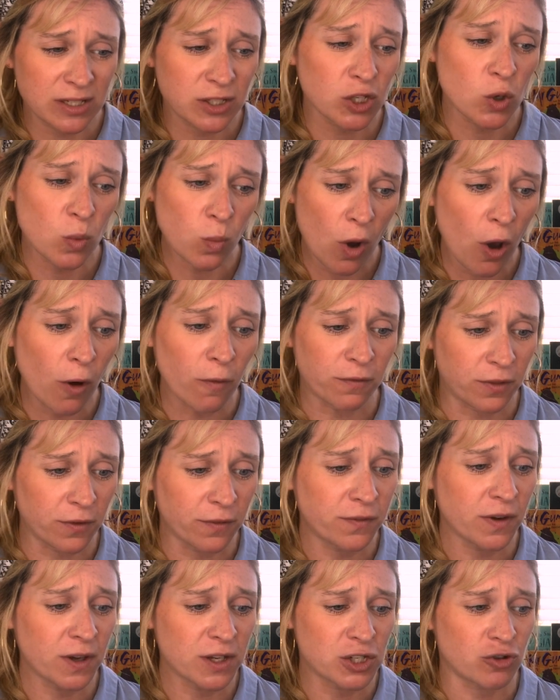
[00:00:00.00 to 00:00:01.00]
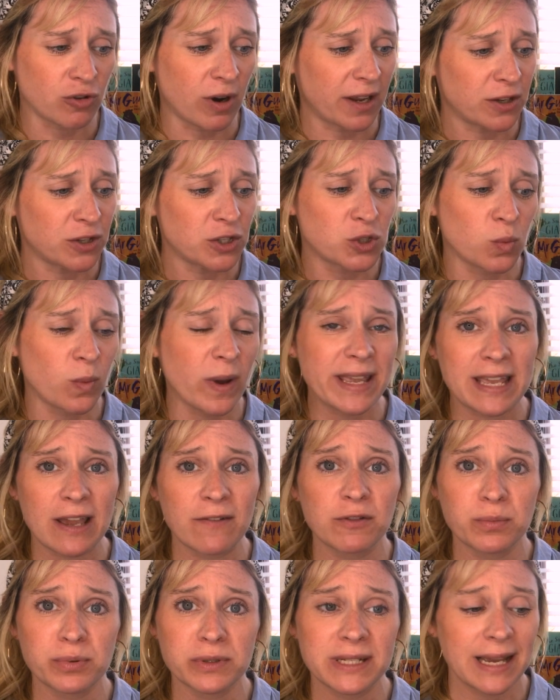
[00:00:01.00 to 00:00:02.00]
took a while for the first dragon to wake
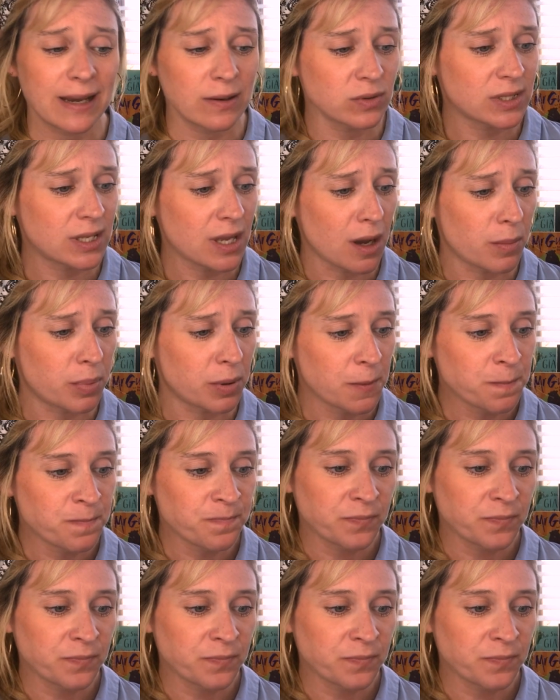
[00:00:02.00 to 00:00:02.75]
everybody else up.